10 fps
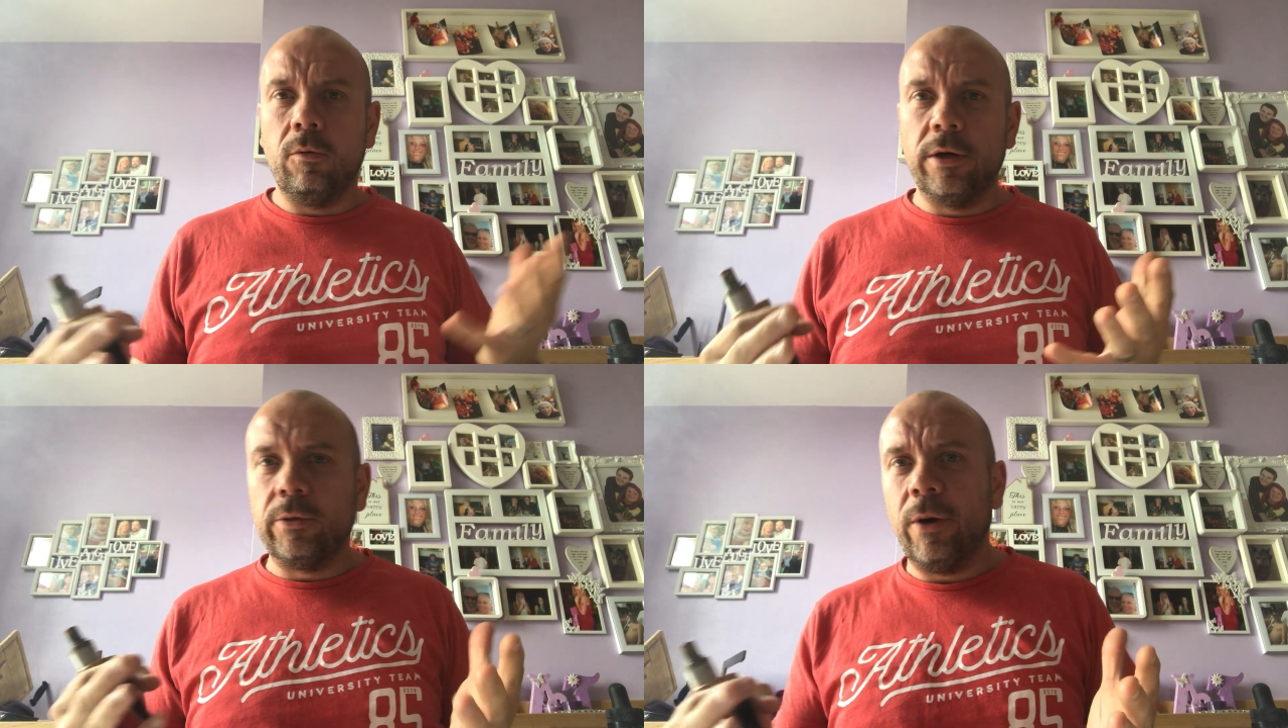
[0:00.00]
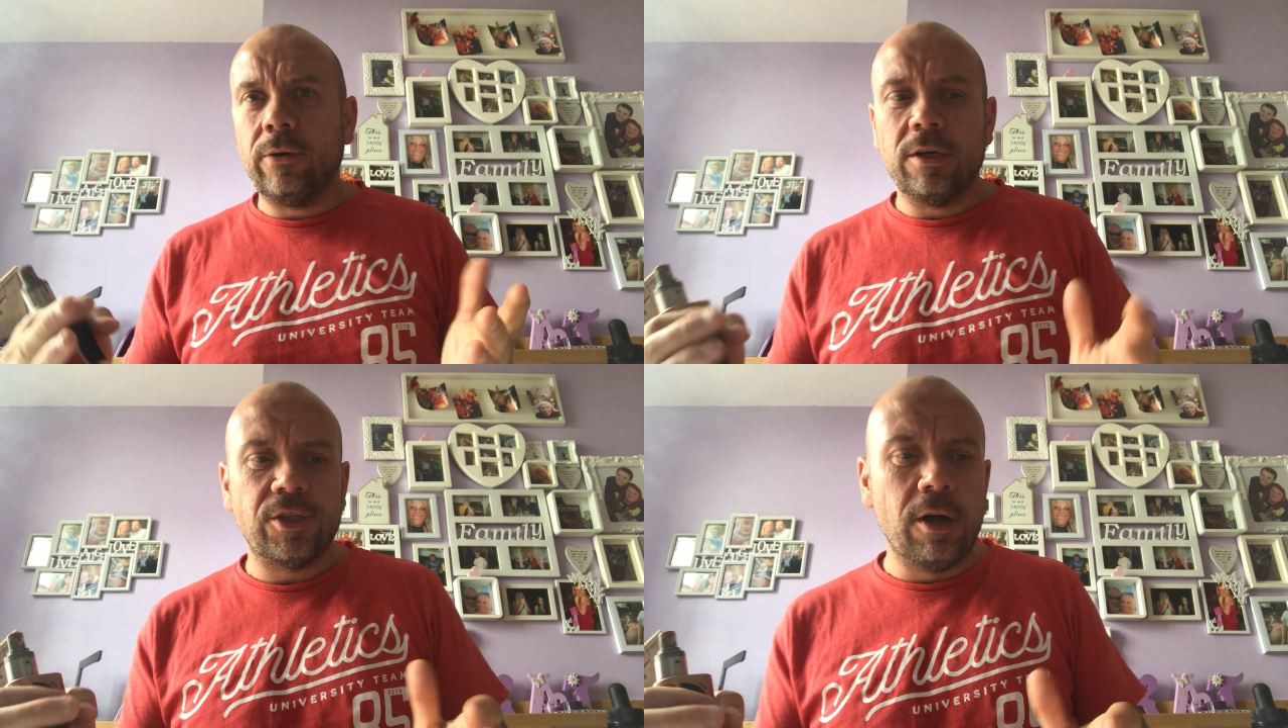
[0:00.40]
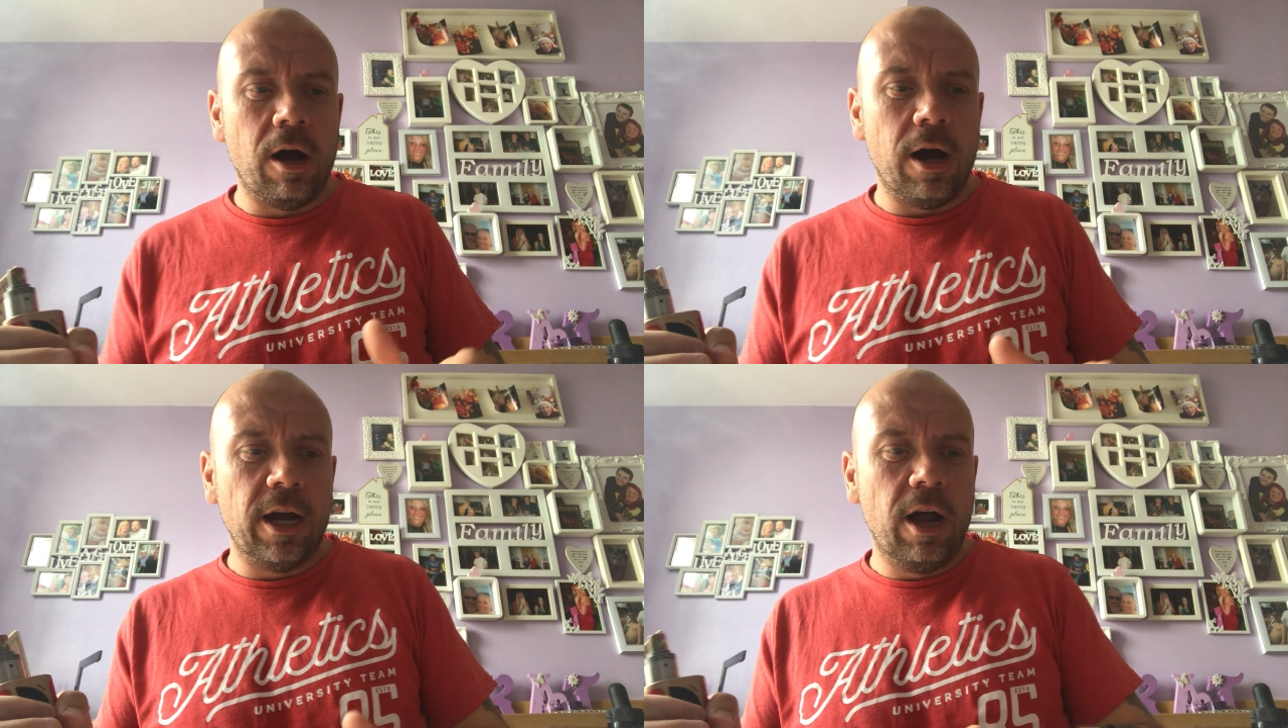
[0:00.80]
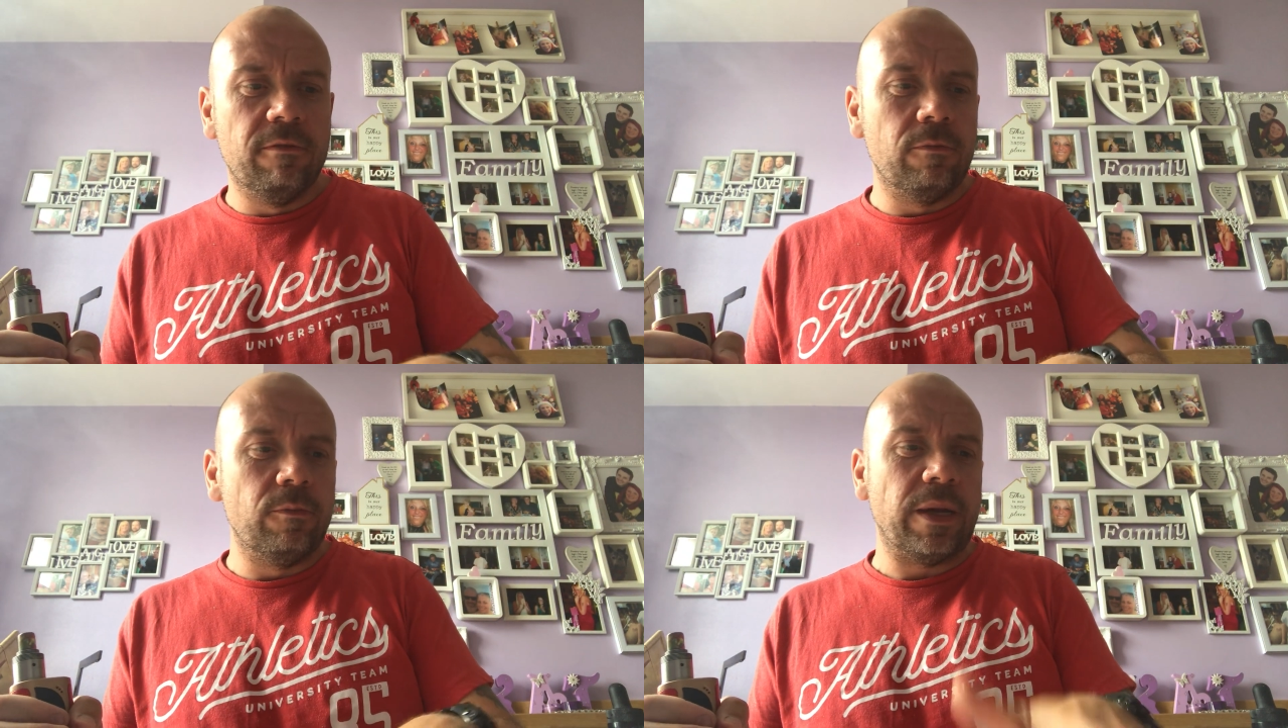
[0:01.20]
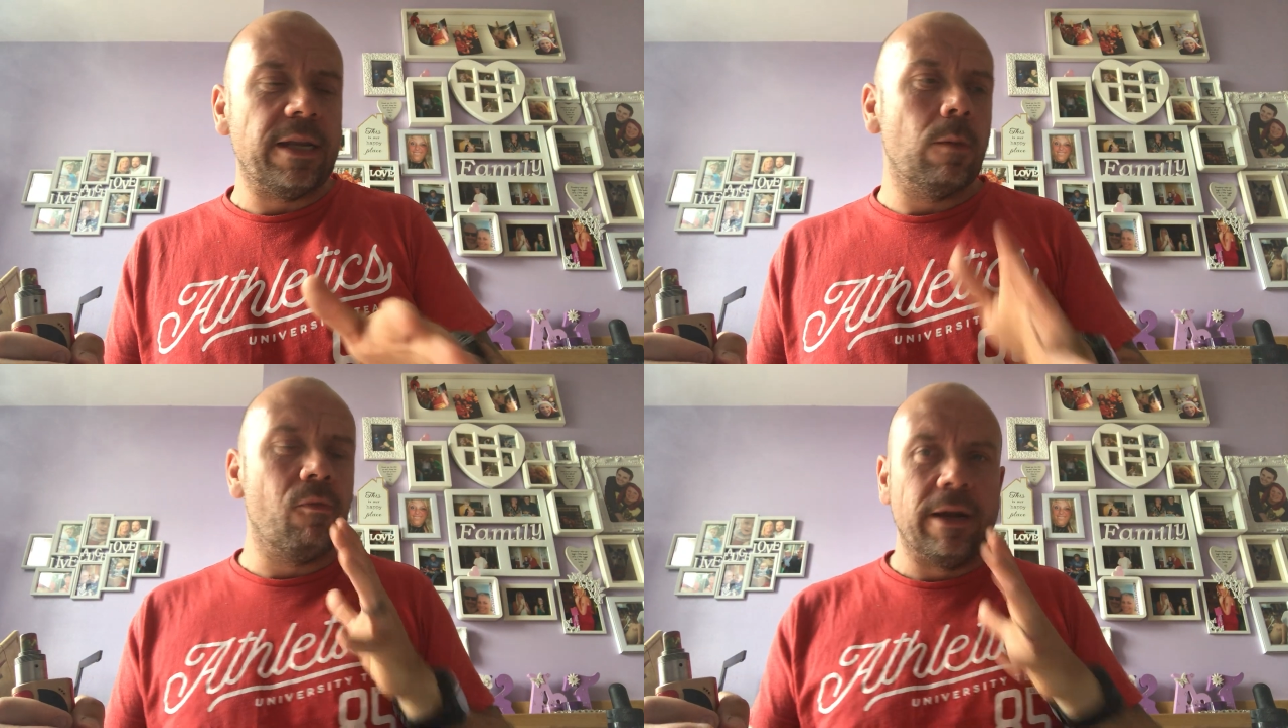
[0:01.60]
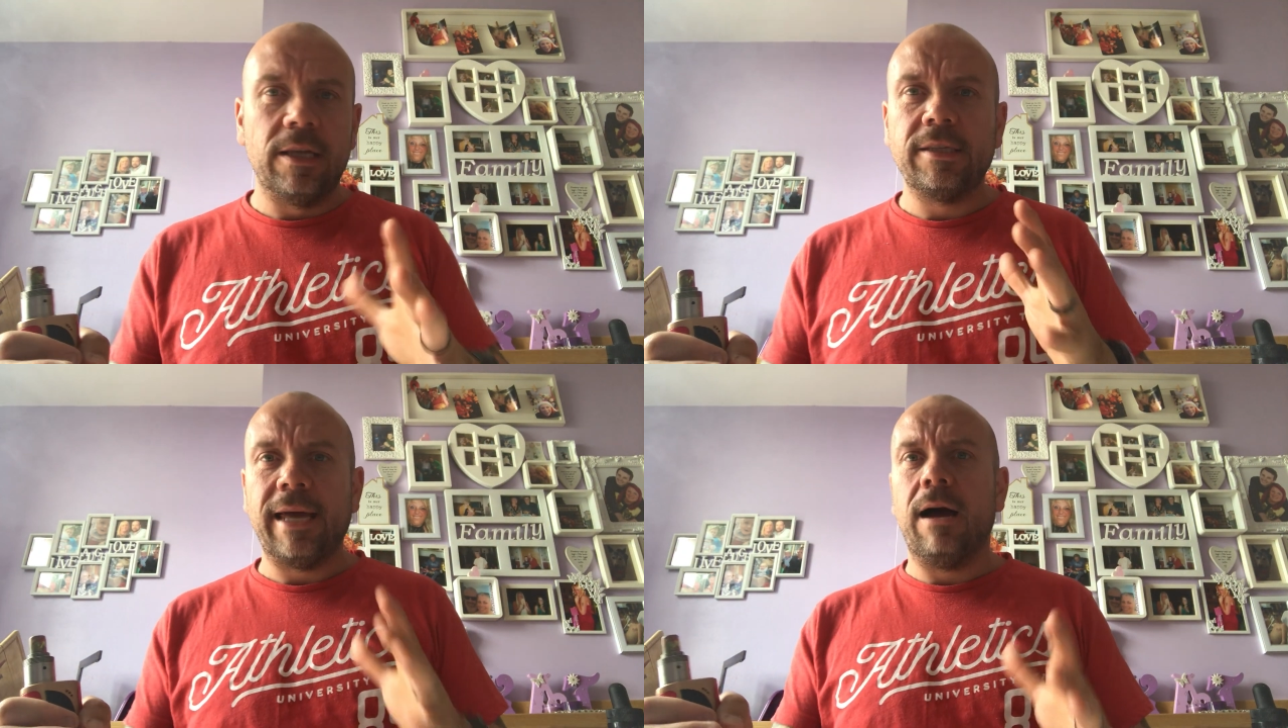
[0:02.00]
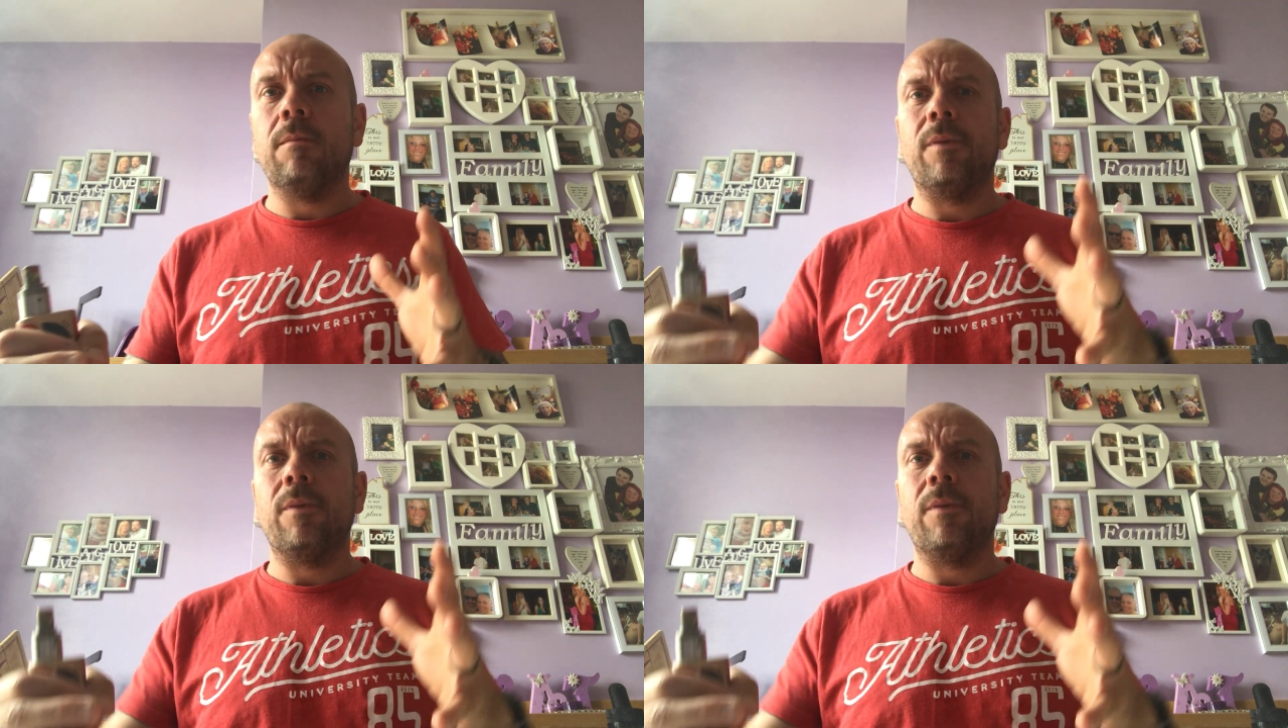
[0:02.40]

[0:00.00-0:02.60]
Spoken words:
where do I start? I can't even begin to break this down,